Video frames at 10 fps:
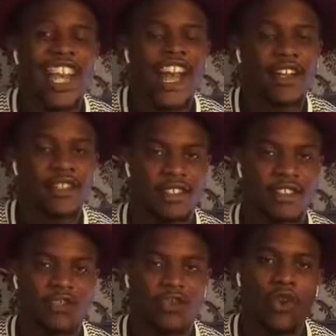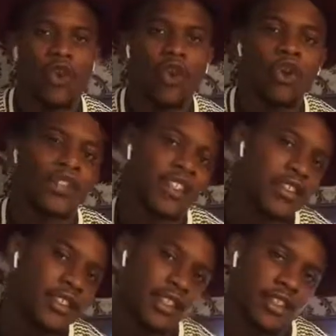active on the
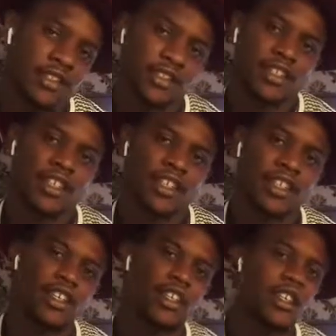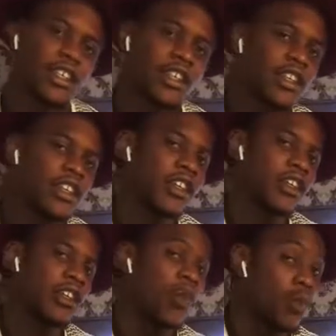internet
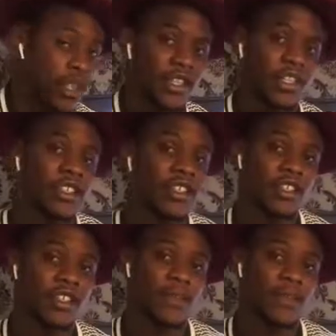on weekdays.